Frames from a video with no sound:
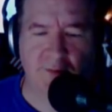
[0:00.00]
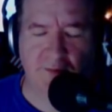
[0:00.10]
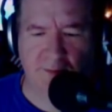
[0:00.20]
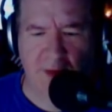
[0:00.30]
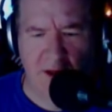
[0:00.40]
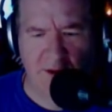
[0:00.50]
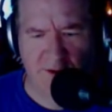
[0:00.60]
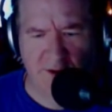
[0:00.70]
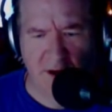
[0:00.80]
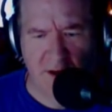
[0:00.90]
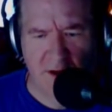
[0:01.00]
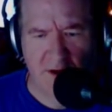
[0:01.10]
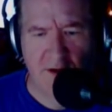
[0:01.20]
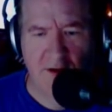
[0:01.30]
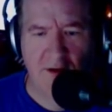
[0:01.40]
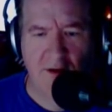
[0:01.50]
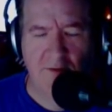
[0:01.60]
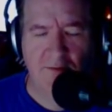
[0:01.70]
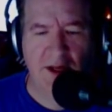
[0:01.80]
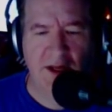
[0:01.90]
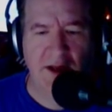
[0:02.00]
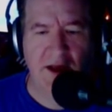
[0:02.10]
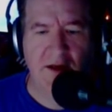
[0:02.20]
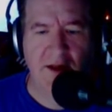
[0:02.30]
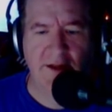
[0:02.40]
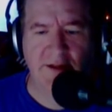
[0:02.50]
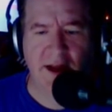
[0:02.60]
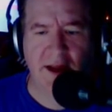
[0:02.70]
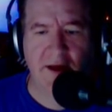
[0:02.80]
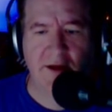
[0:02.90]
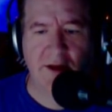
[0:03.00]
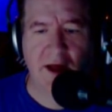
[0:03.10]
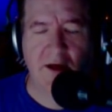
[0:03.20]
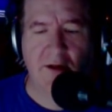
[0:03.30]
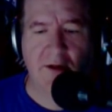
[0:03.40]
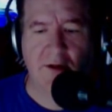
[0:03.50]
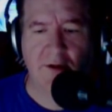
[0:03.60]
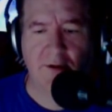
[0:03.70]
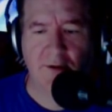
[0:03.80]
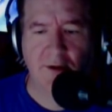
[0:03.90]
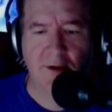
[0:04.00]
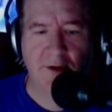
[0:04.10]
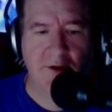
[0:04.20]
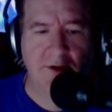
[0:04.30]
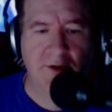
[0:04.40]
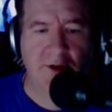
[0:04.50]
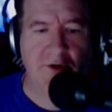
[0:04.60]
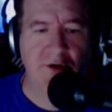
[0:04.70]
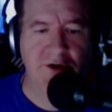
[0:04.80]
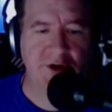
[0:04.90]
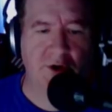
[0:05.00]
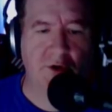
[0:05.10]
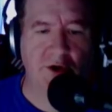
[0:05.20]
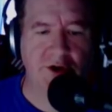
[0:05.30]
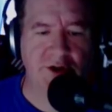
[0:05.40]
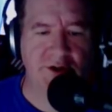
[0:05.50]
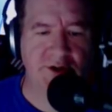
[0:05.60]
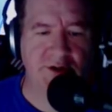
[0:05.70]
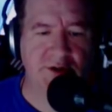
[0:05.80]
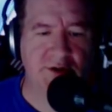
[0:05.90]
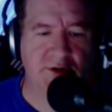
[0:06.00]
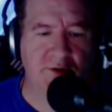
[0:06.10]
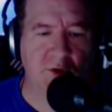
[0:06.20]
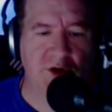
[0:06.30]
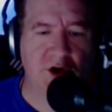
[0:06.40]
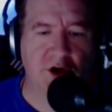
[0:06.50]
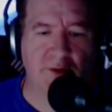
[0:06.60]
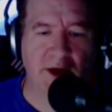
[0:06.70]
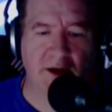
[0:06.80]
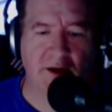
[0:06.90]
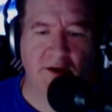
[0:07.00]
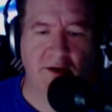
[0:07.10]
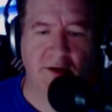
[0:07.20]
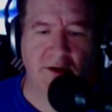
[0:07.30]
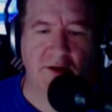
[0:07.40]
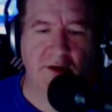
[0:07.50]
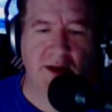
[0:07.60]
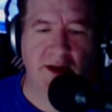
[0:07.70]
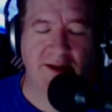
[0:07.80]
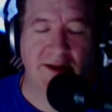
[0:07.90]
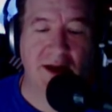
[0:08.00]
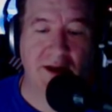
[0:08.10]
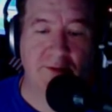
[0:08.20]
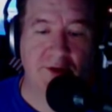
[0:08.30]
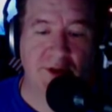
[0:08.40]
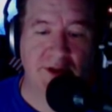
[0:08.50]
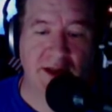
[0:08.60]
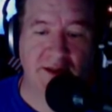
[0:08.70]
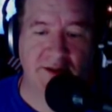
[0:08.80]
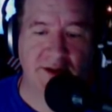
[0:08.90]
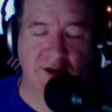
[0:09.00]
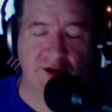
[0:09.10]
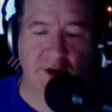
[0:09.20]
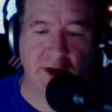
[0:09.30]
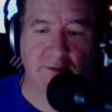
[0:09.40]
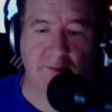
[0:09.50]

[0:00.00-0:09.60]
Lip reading: Pelsall, Pellsall. The origins which hark back in time to the 10th century.